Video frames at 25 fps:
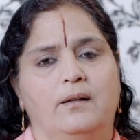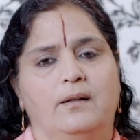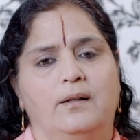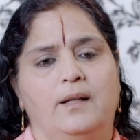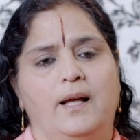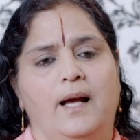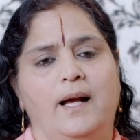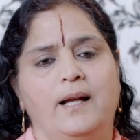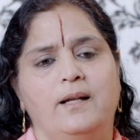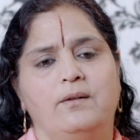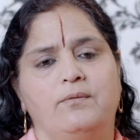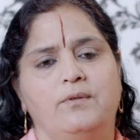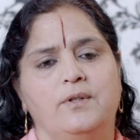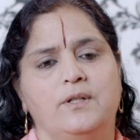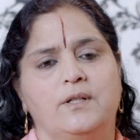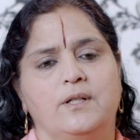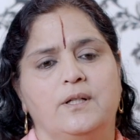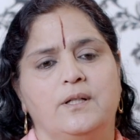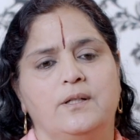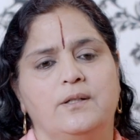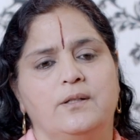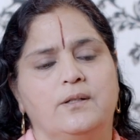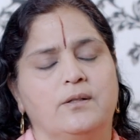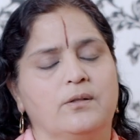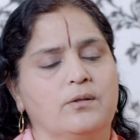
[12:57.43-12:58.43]
that which
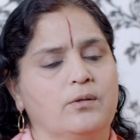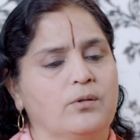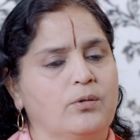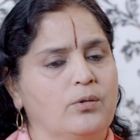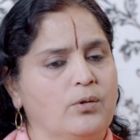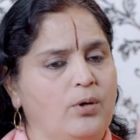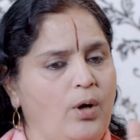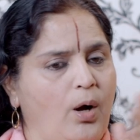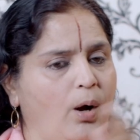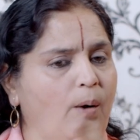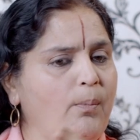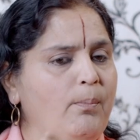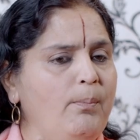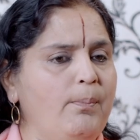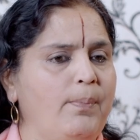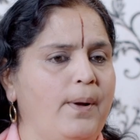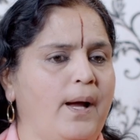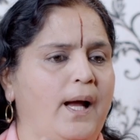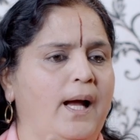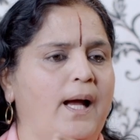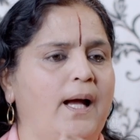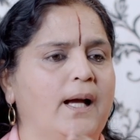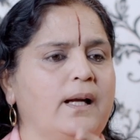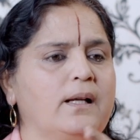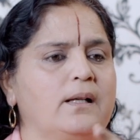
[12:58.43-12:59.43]
is
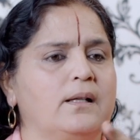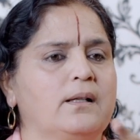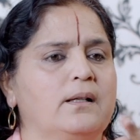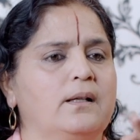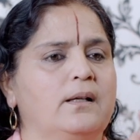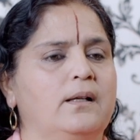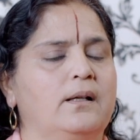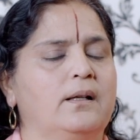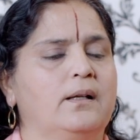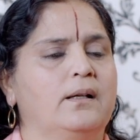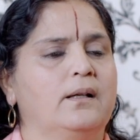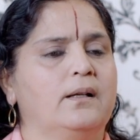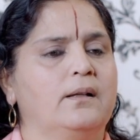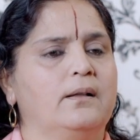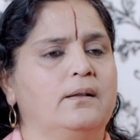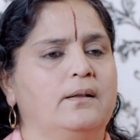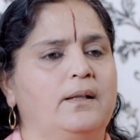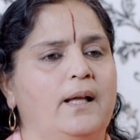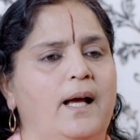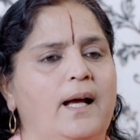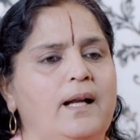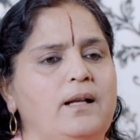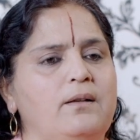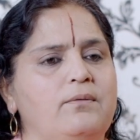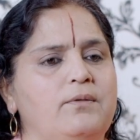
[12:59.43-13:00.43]
compact,
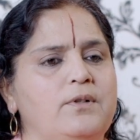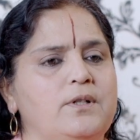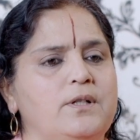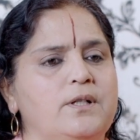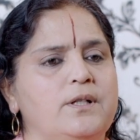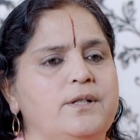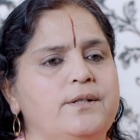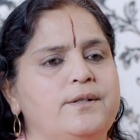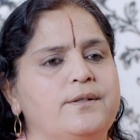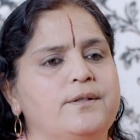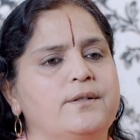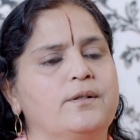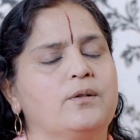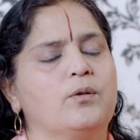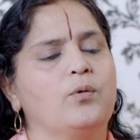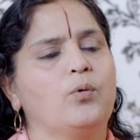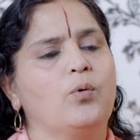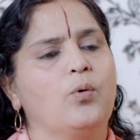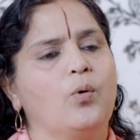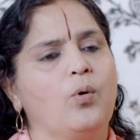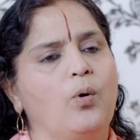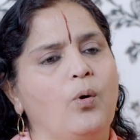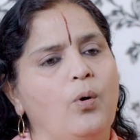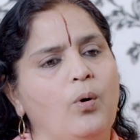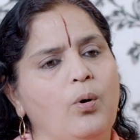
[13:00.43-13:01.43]
that which is
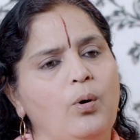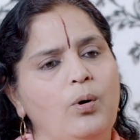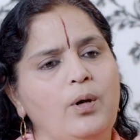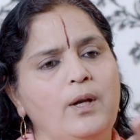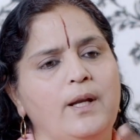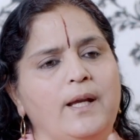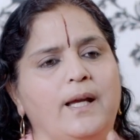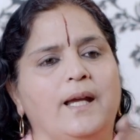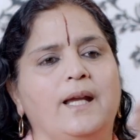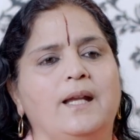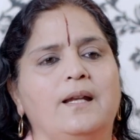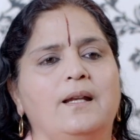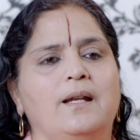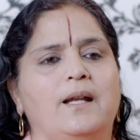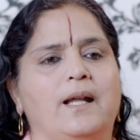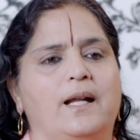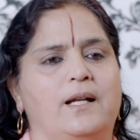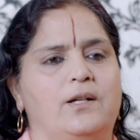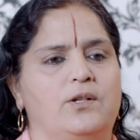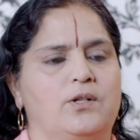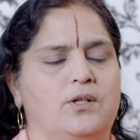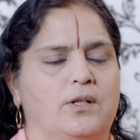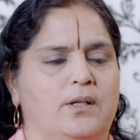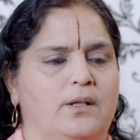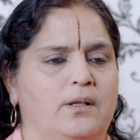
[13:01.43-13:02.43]
cold in
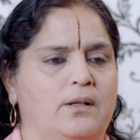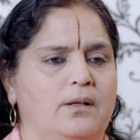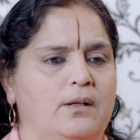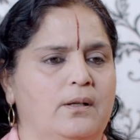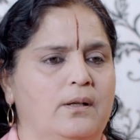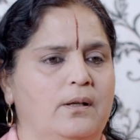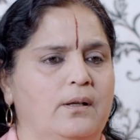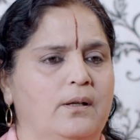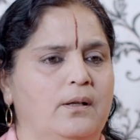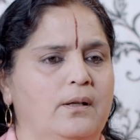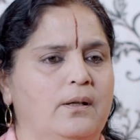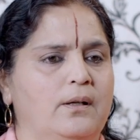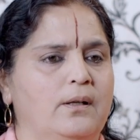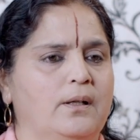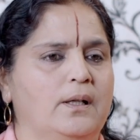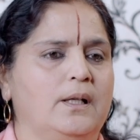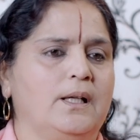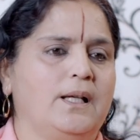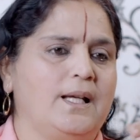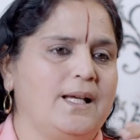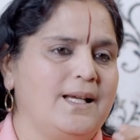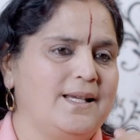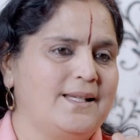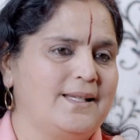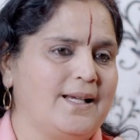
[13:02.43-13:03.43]
nature
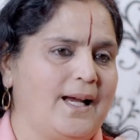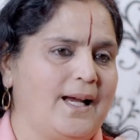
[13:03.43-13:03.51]
is